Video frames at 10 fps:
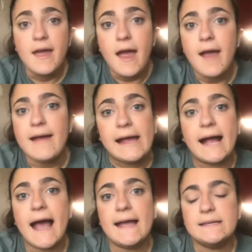Alright
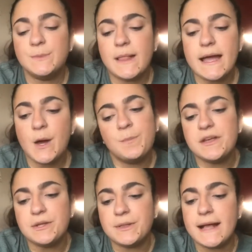guys, well I hope that
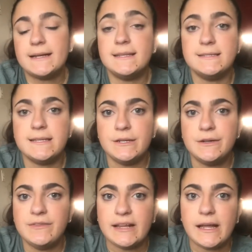you liked this little
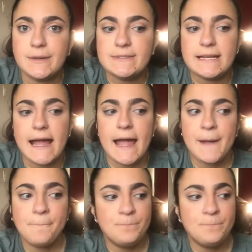video today.